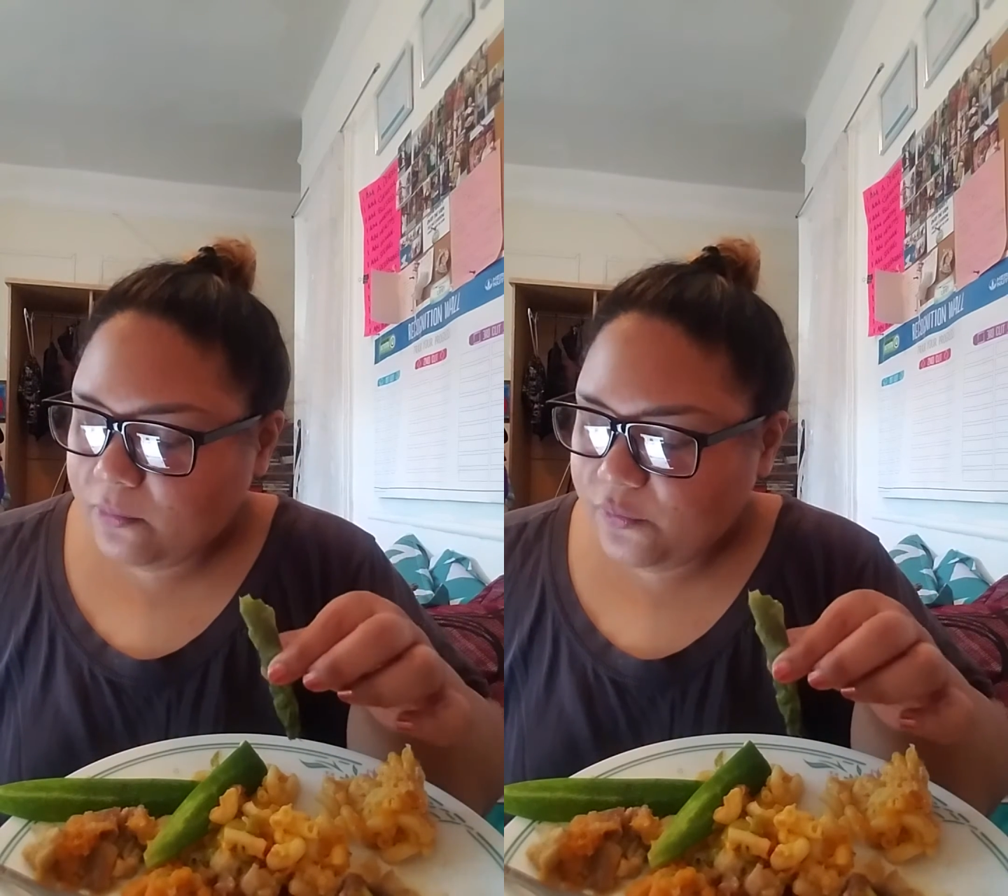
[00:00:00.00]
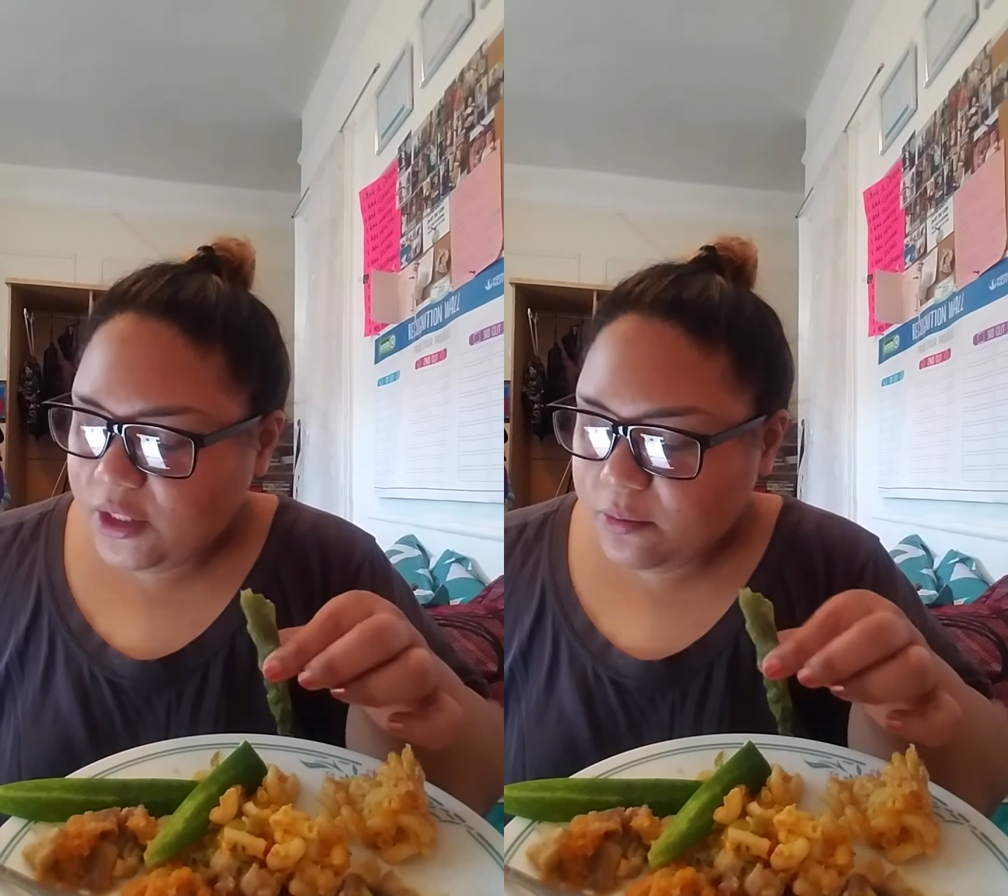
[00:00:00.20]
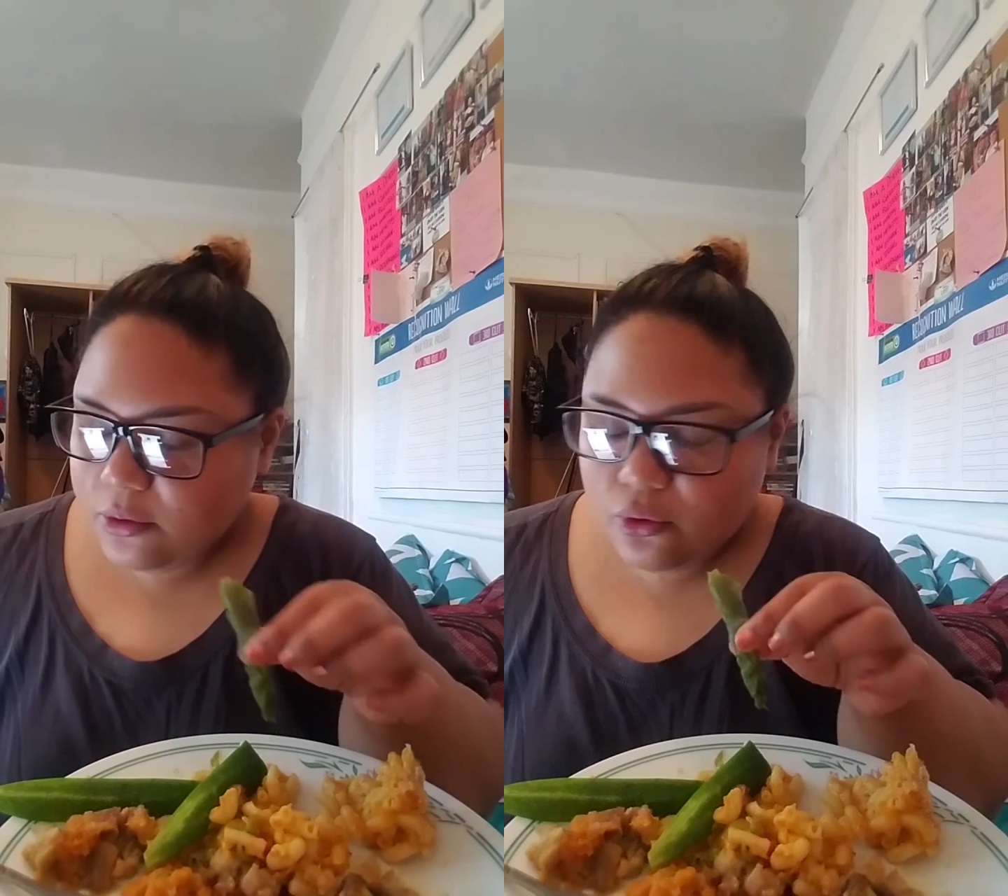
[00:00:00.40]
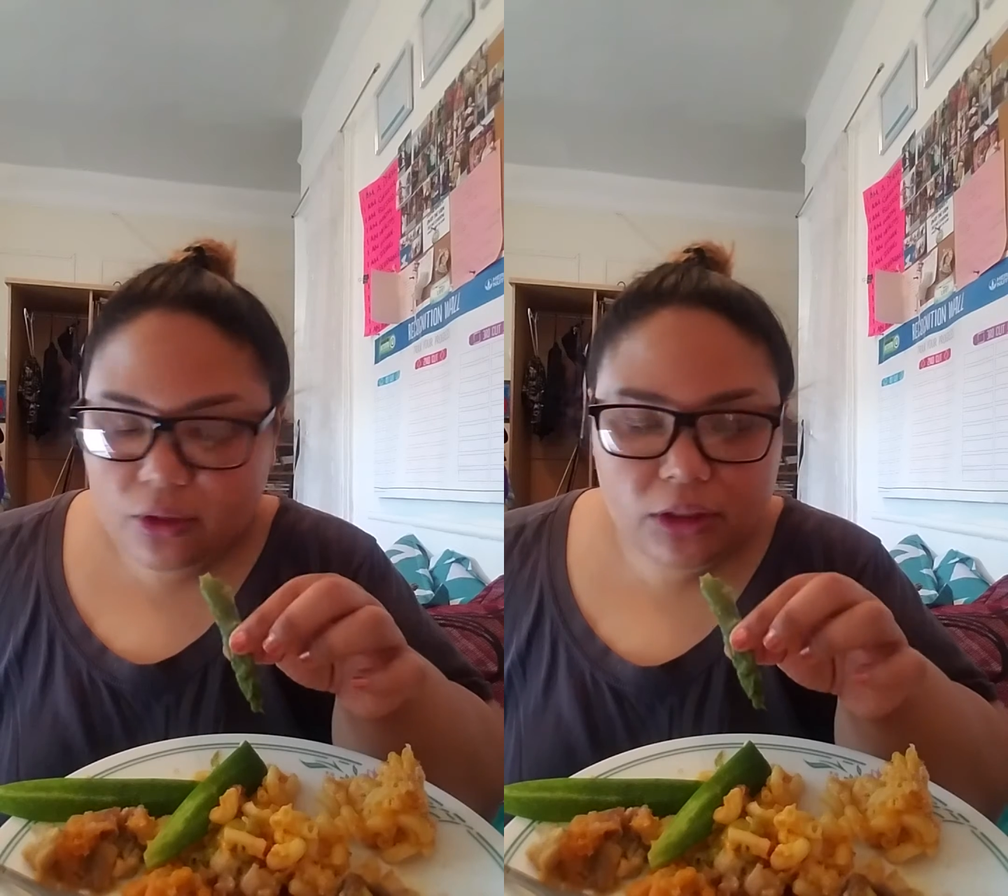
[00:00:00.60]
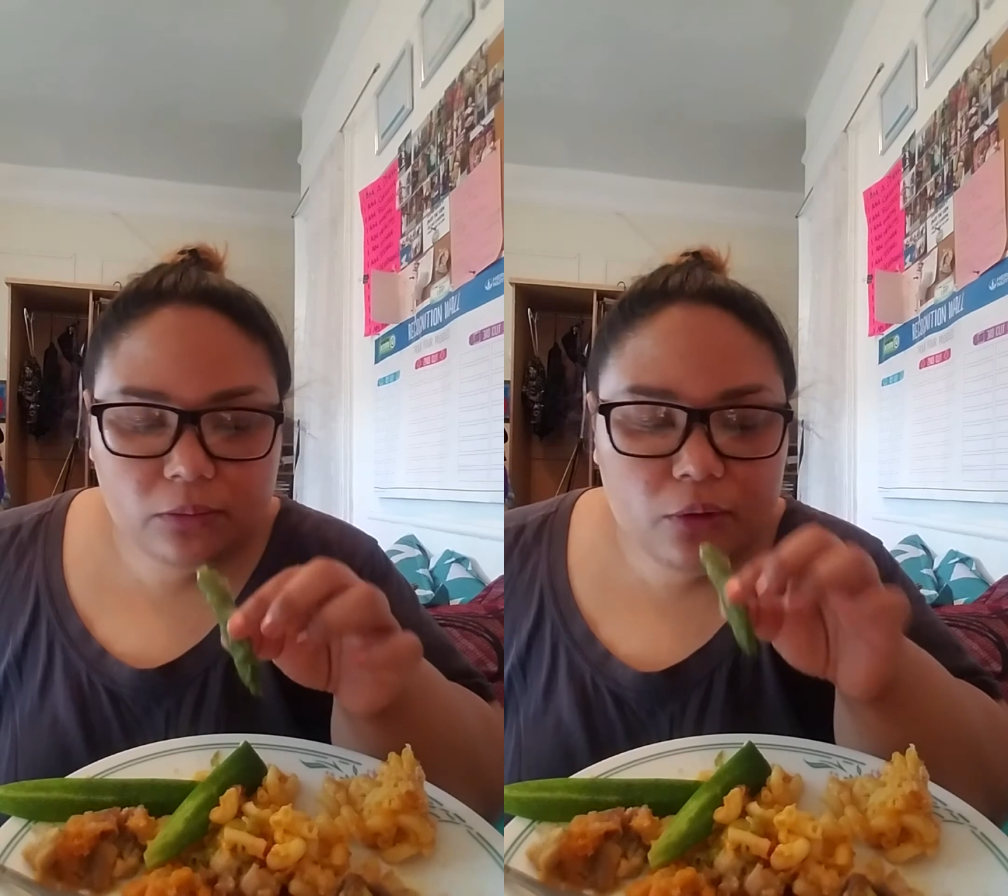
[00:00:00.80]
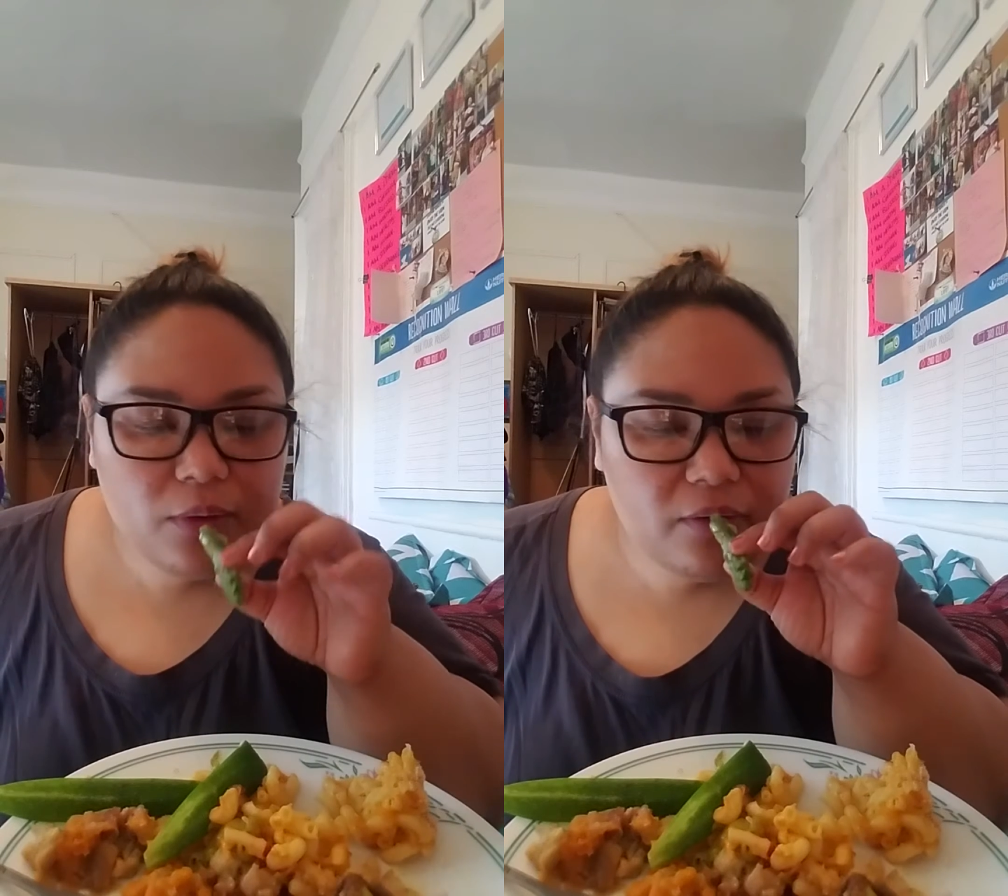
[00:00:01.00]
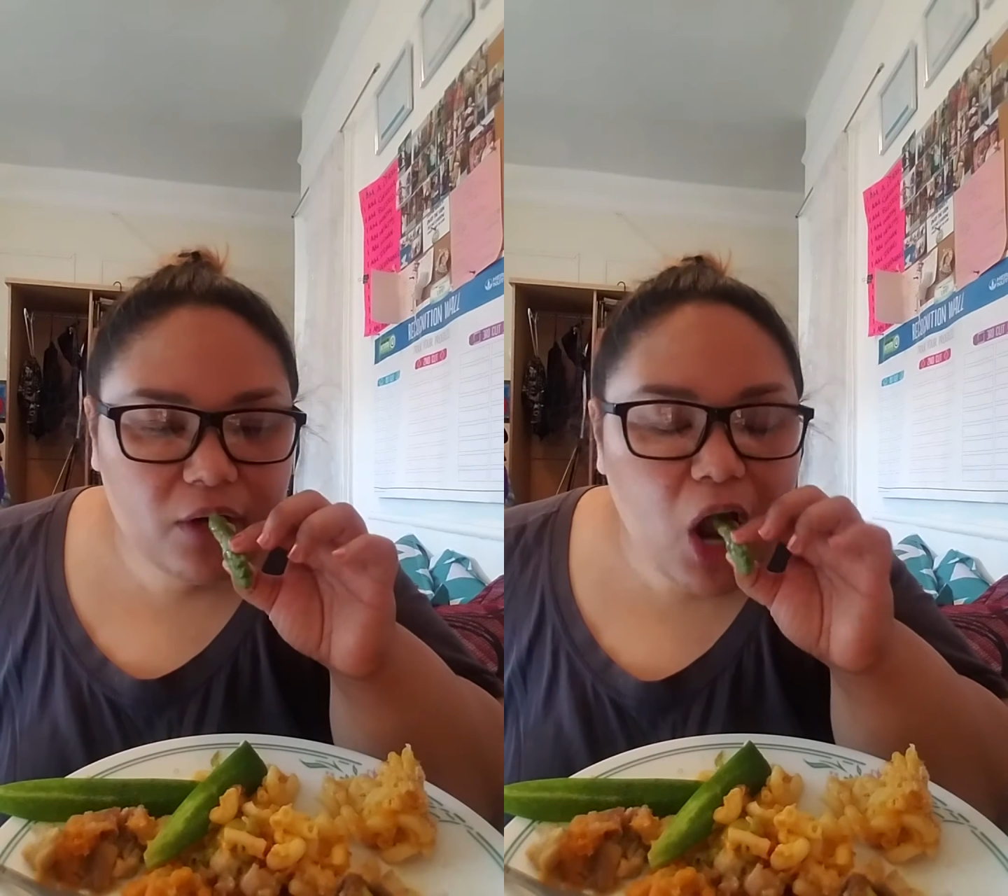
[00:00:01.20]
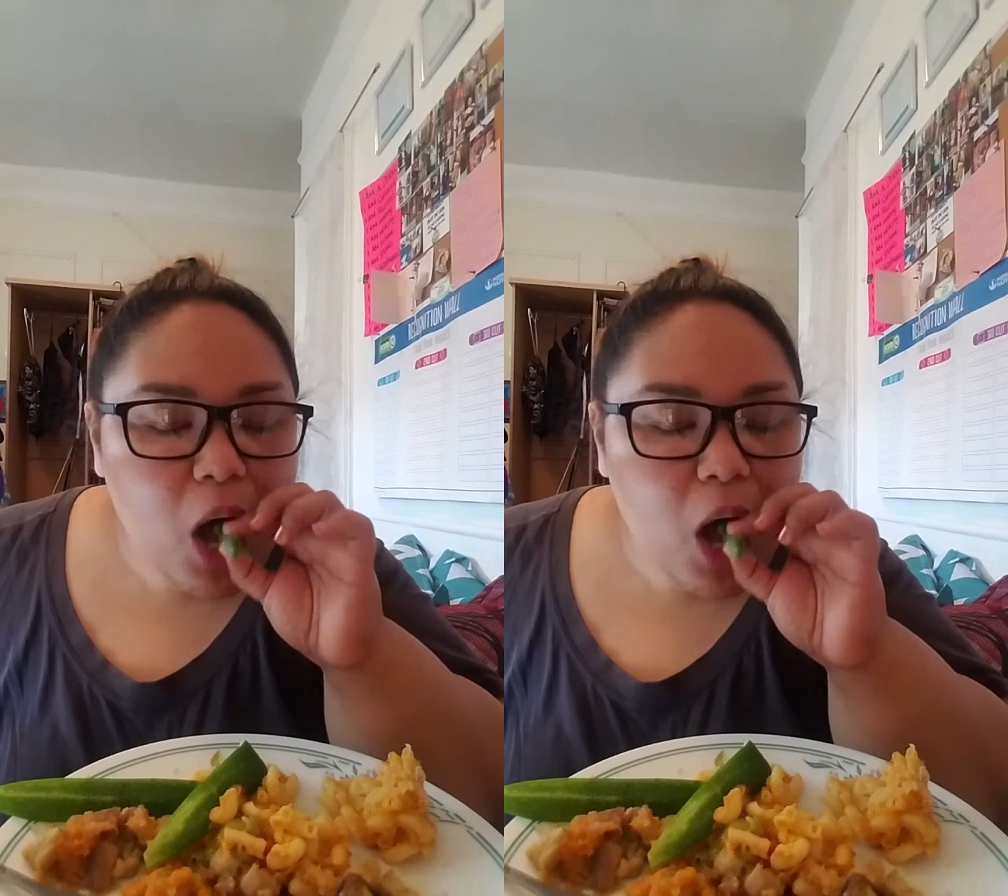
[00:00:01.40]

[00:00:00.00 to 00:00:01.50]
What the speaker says: Facebook stories, but whatever.